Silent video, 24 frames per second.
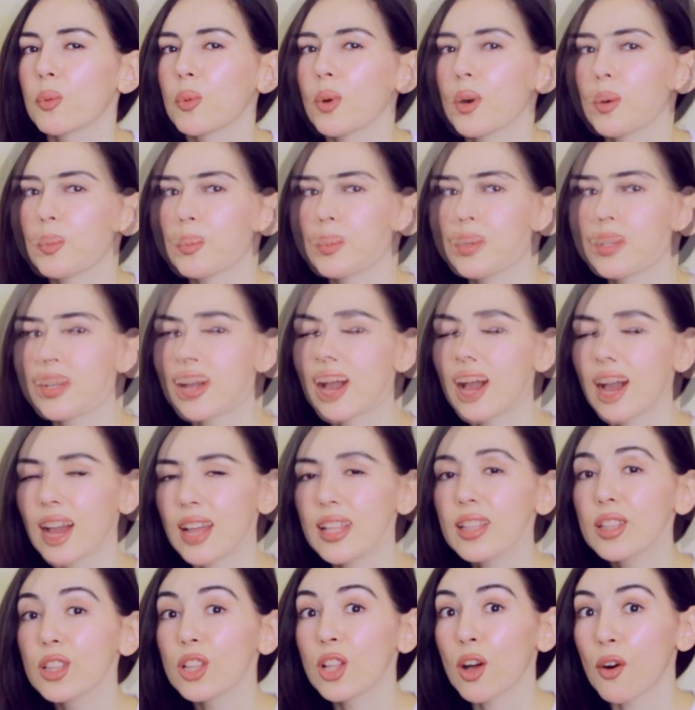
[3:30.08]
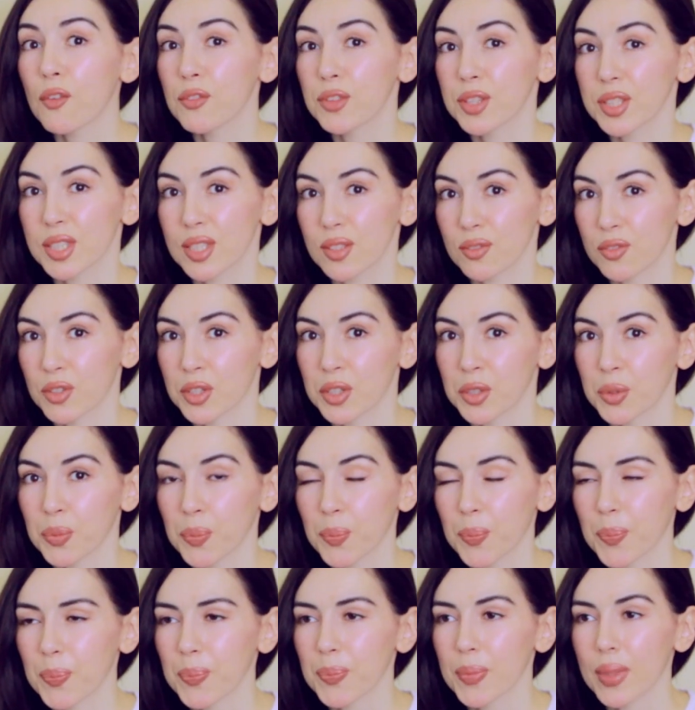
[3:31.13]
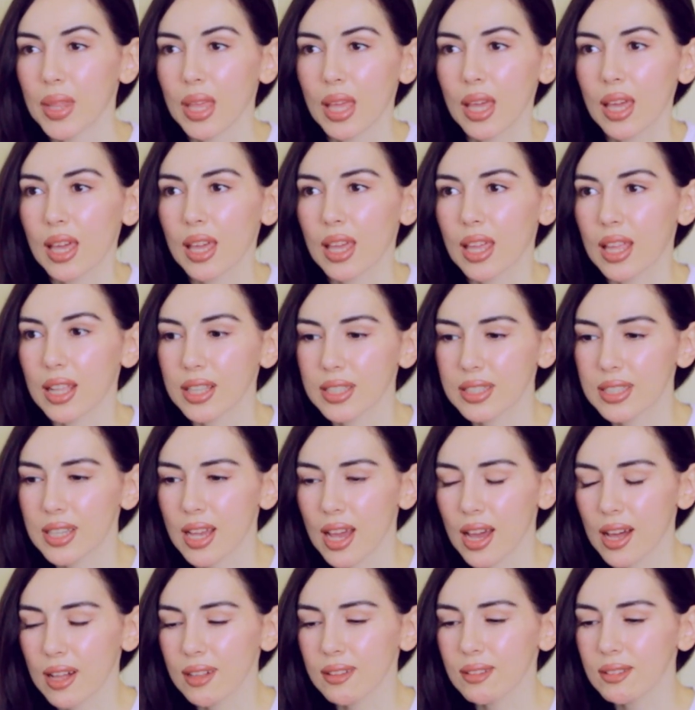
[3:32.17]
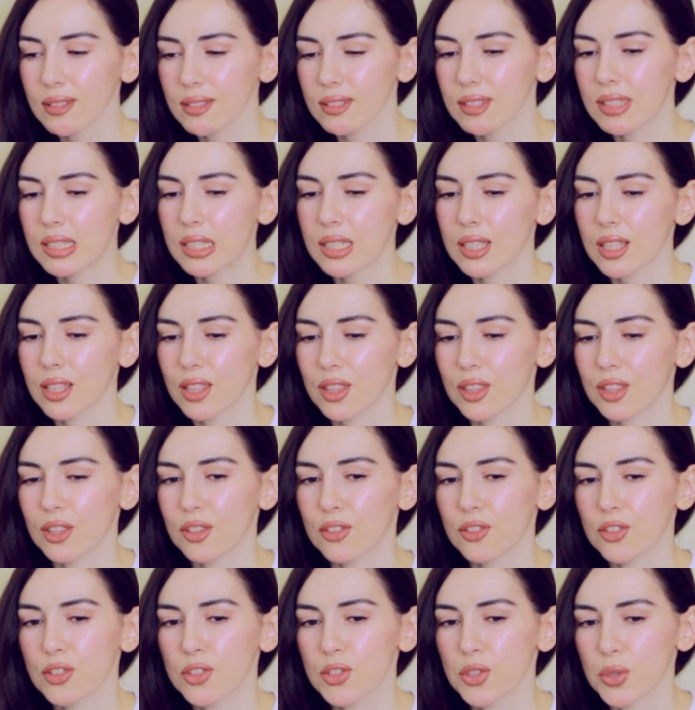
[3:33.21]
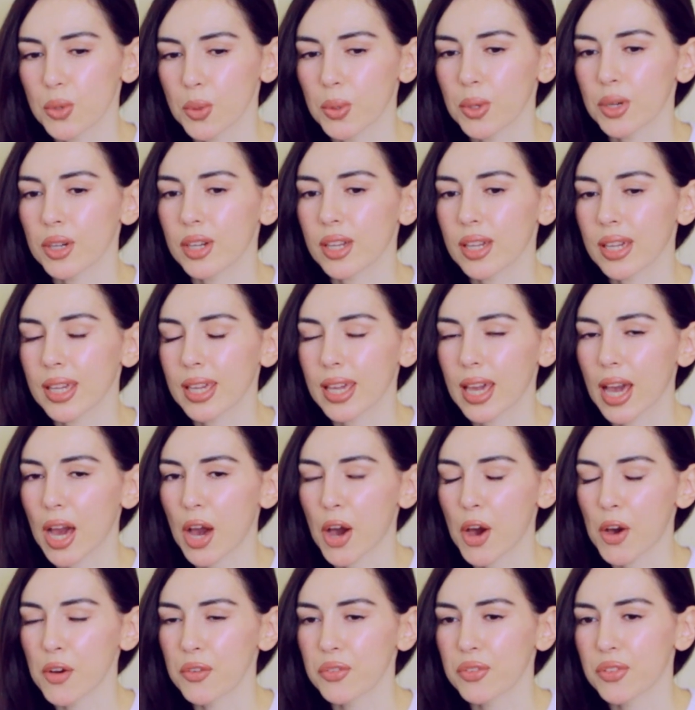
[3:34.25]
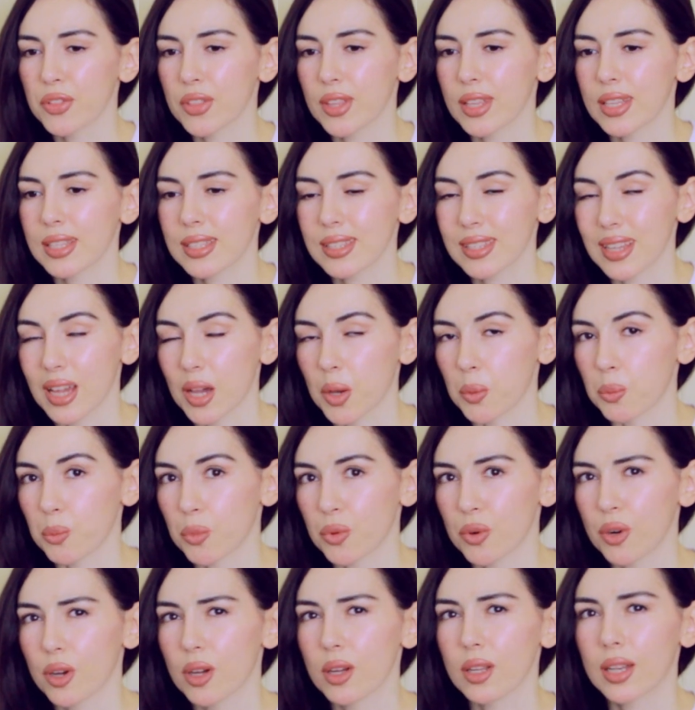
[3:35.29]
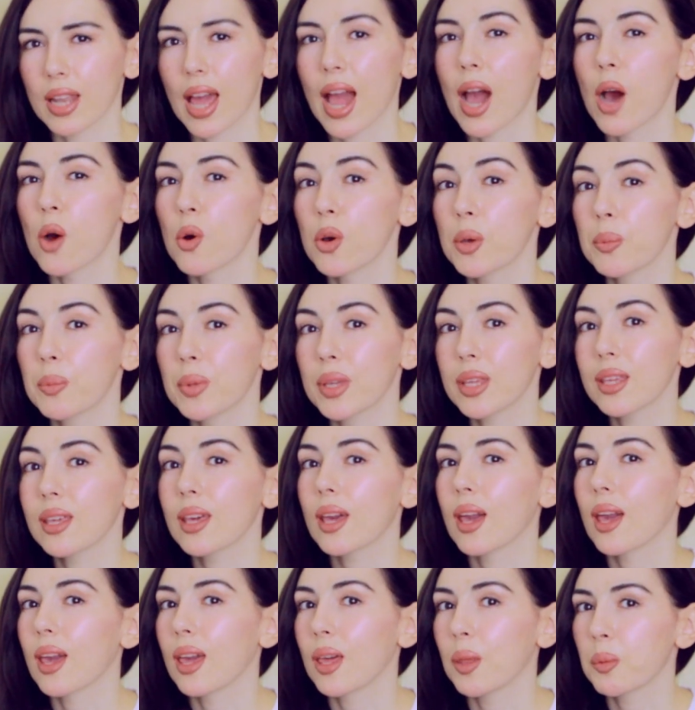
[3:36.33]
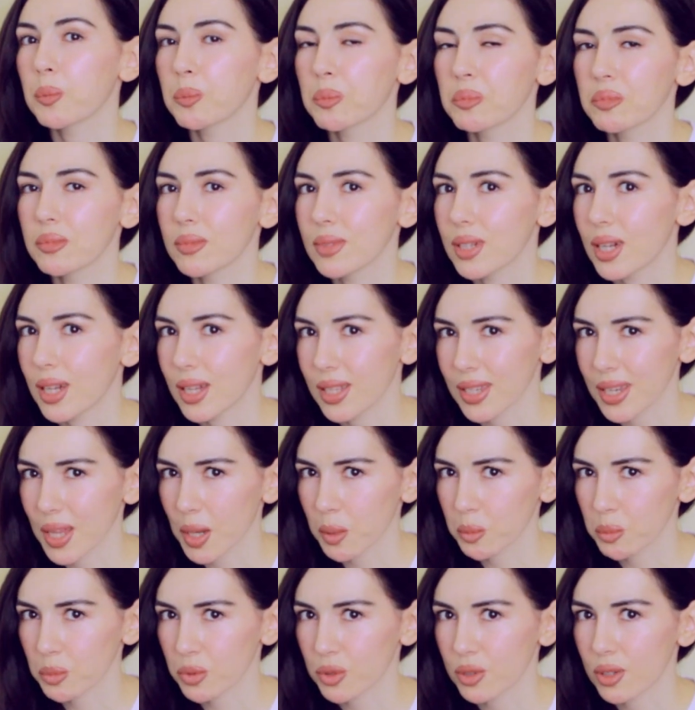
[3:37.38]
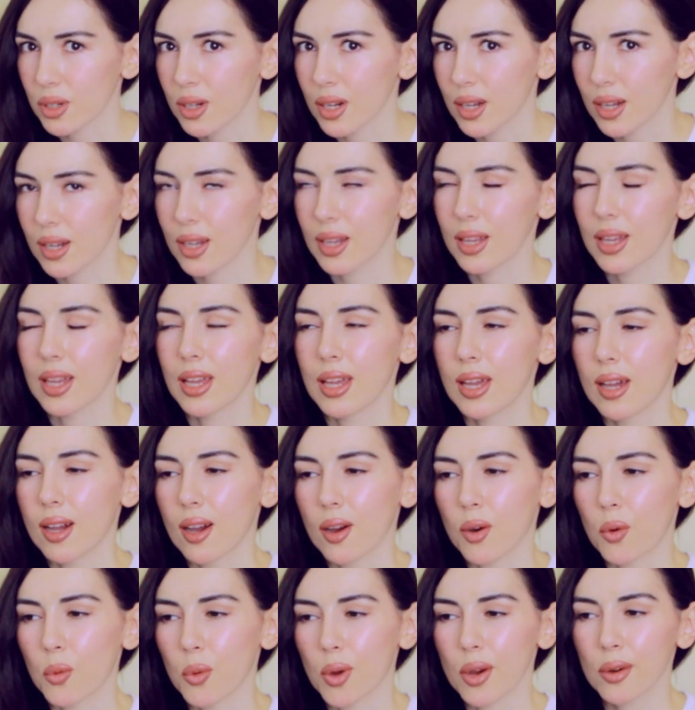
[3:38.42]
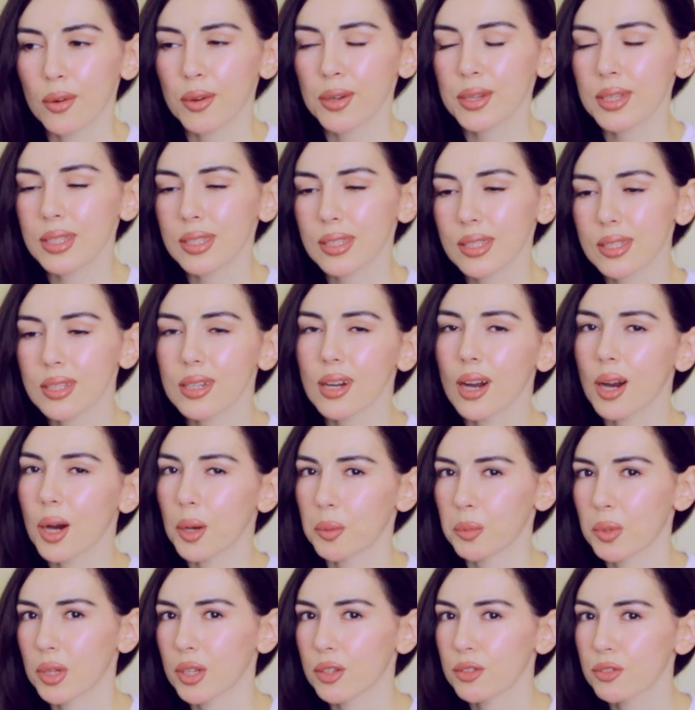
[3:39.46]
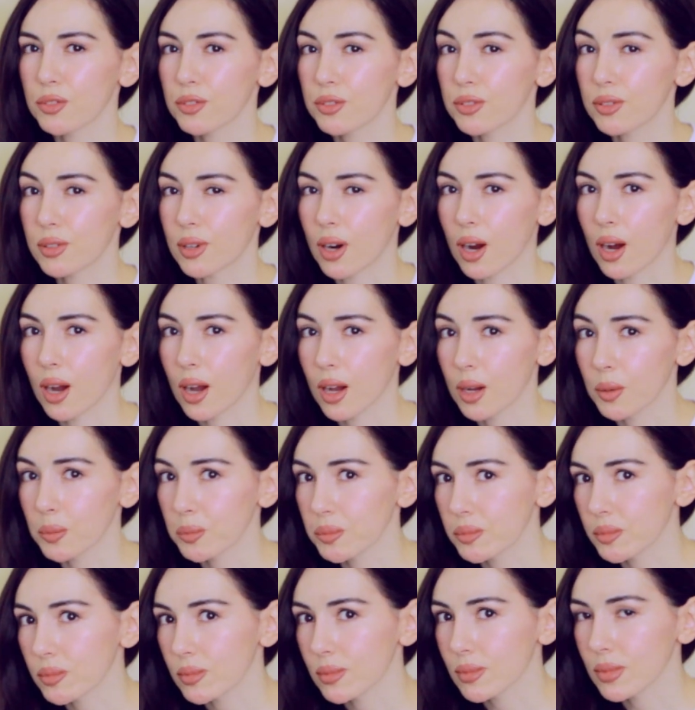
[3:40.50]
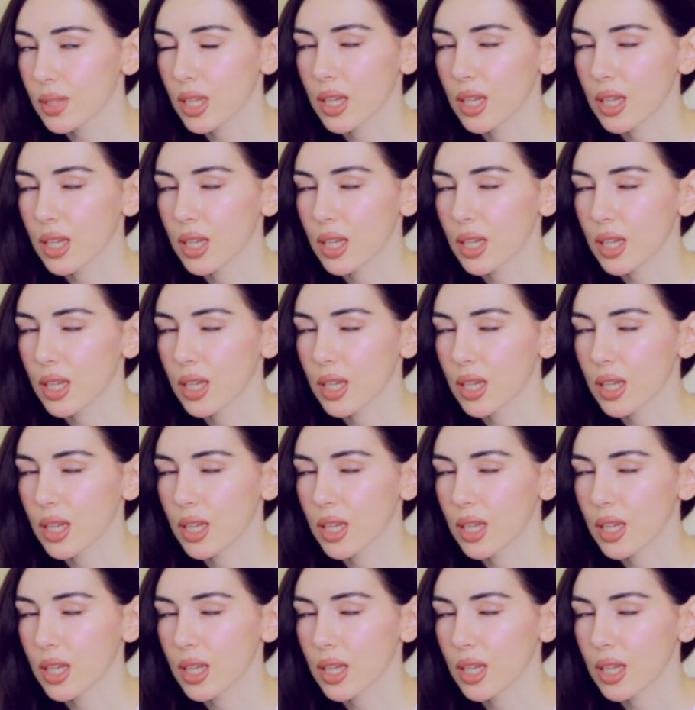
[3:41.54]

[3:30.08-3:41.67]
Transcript: woman. I love this film. It tells the story of this emperor and how he became an emperor, where he's coming from,